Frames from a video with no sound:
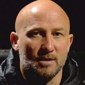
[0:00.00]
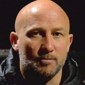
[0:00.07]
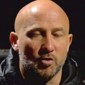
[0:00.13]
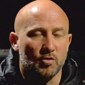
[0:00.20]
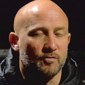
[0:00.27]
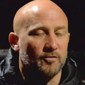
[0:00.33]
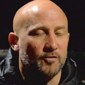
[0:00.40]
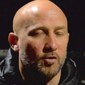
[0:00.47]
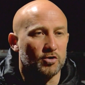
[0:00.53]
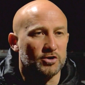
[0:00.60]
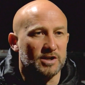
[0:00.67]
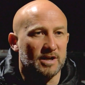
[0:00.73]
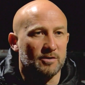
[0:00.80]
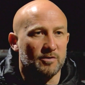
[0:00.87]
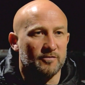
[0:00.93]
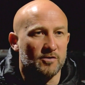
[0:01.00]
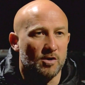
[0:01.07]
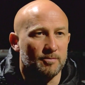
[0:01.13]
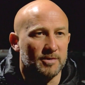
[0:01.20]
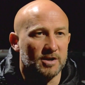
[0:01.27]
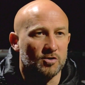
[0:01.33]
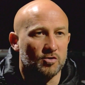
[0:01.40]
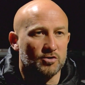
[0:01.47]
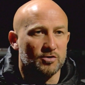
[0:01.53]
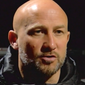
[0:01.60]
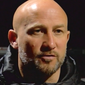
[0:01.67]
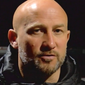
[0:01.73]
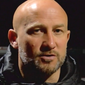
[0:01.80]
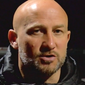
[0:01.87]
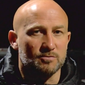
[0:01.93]
unfortunately we've not been good
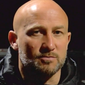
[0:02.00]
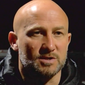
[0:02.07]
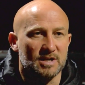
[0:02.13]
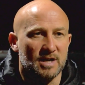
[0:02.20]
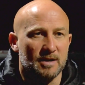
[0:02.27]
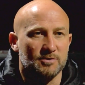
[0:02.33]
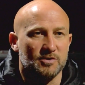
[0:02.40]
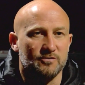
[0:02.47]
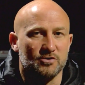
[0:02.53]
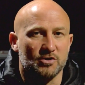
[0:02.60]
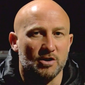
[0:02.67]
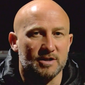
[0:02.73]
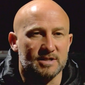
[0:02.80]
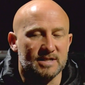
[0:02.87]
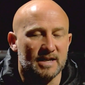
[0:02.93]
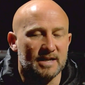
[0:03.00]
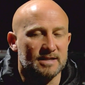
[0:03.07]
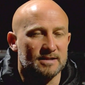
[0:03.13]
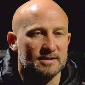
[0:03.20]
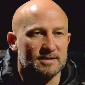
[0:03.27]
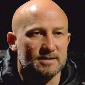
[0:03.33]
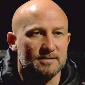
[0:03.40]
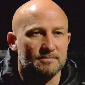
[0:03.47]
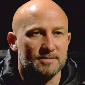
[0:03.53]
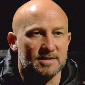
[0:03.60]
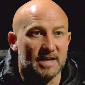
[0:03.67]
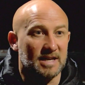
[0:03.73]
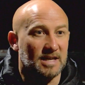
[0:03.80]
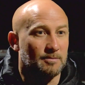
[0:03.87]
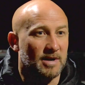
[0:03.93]
enough, and sometimes you've just got to
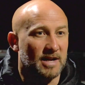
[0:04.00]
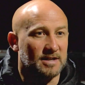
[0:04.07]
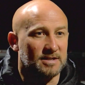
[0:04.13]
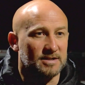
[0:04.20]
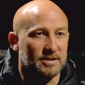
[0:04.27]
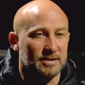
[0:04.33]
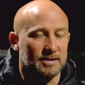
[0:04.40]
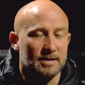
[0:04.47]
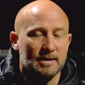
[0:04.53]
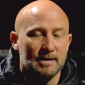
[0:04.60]
take your medicine.